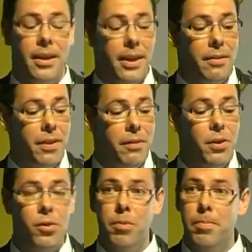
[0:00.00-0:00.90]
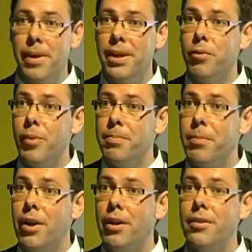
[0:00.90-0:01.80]
if, if, you compare the wet
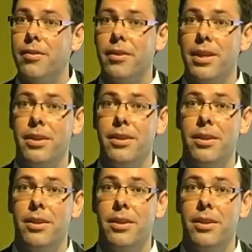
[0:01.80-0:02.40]
market in,